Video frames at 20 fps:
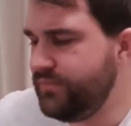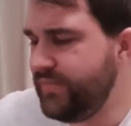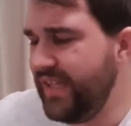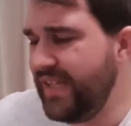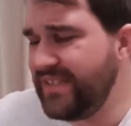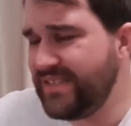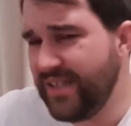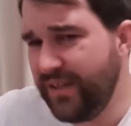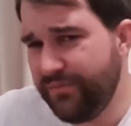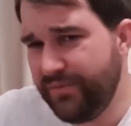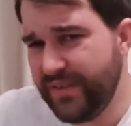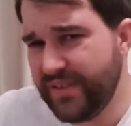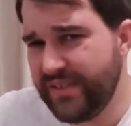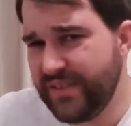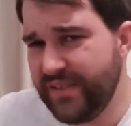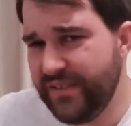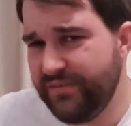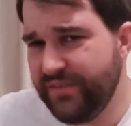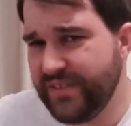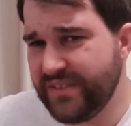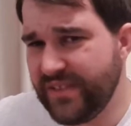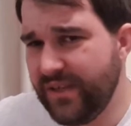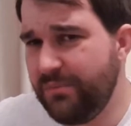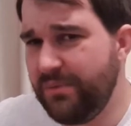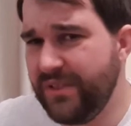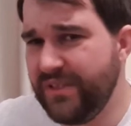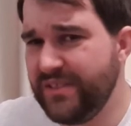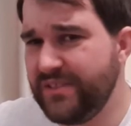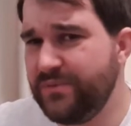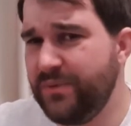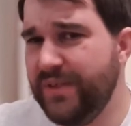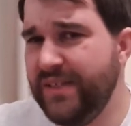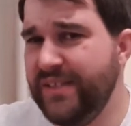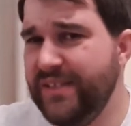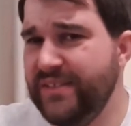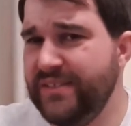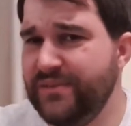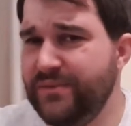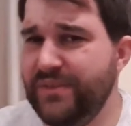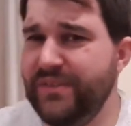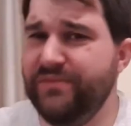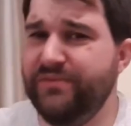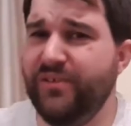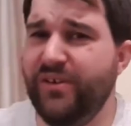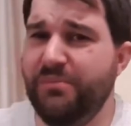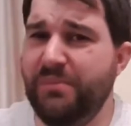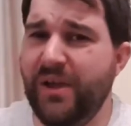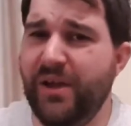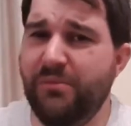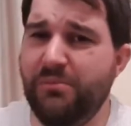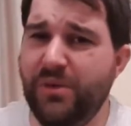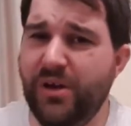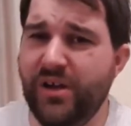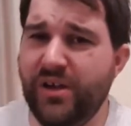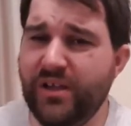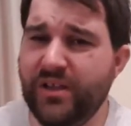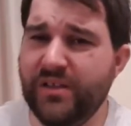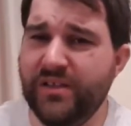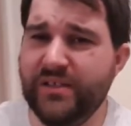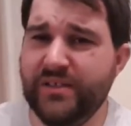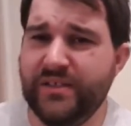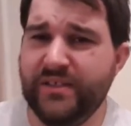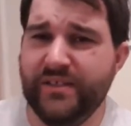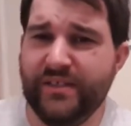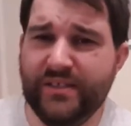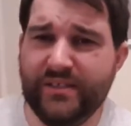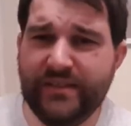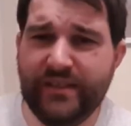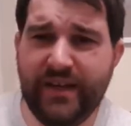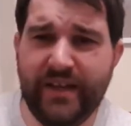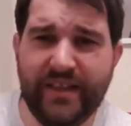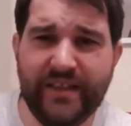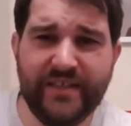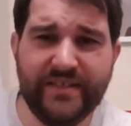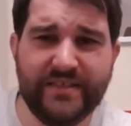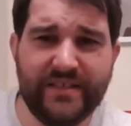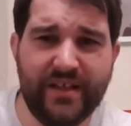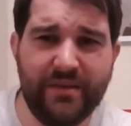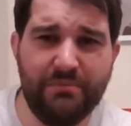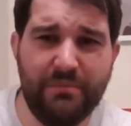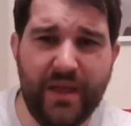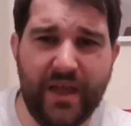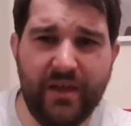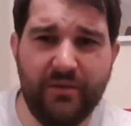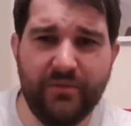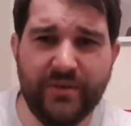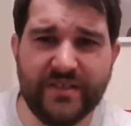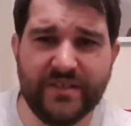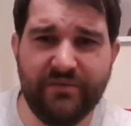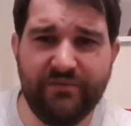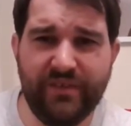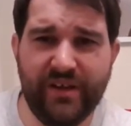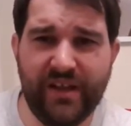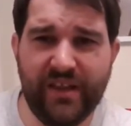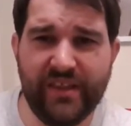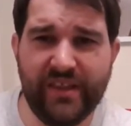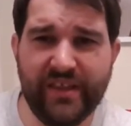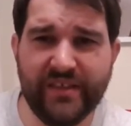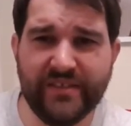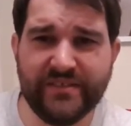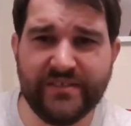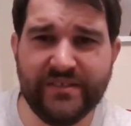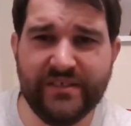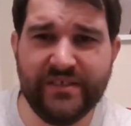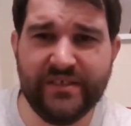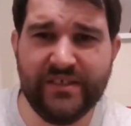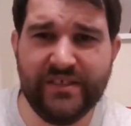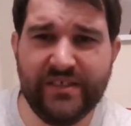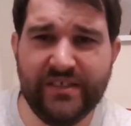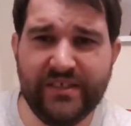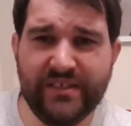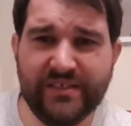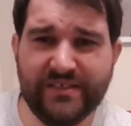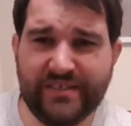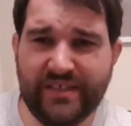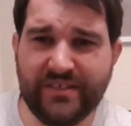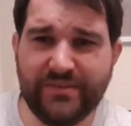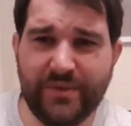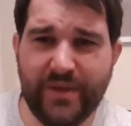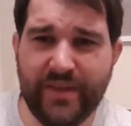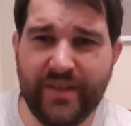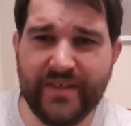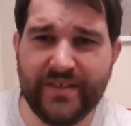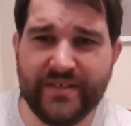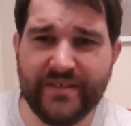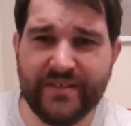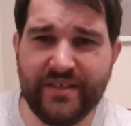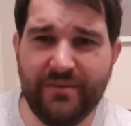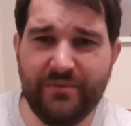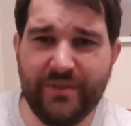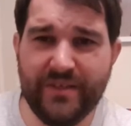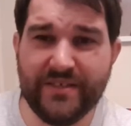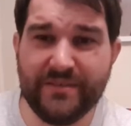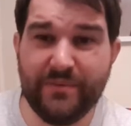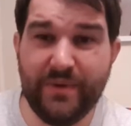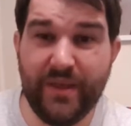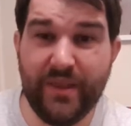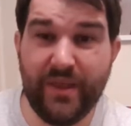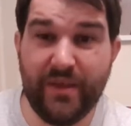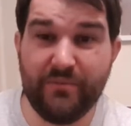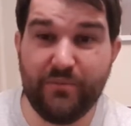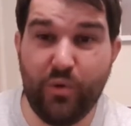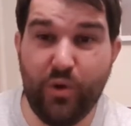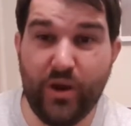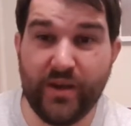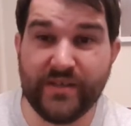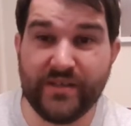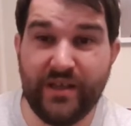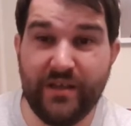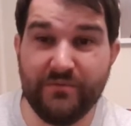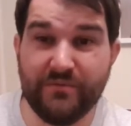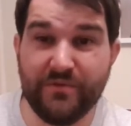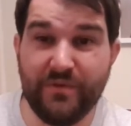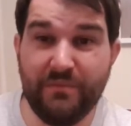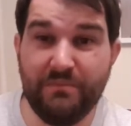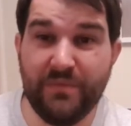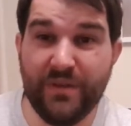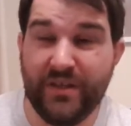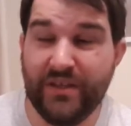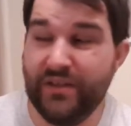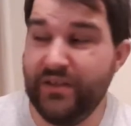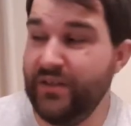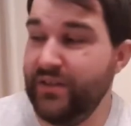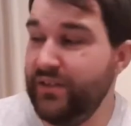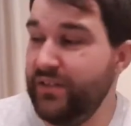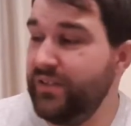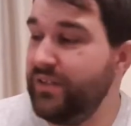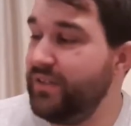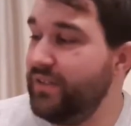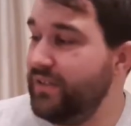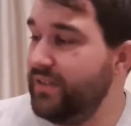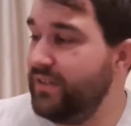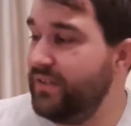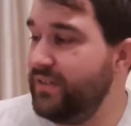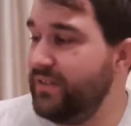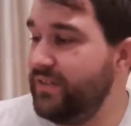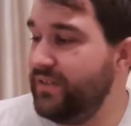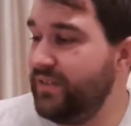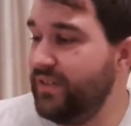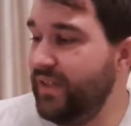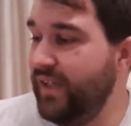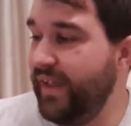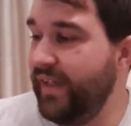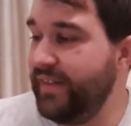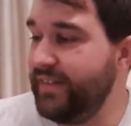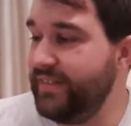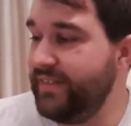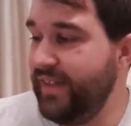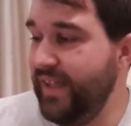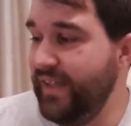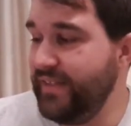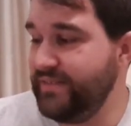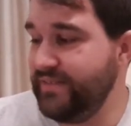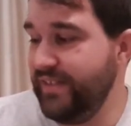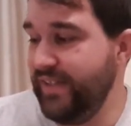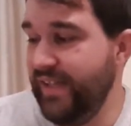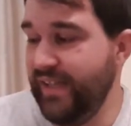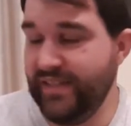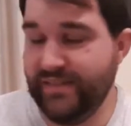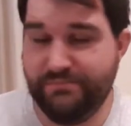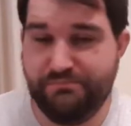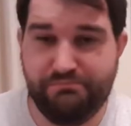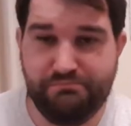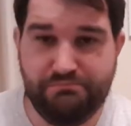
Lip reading: If it's up in the £20-25 mark, then it needs to compare with something like this, because that's where this where their price comes from. And this is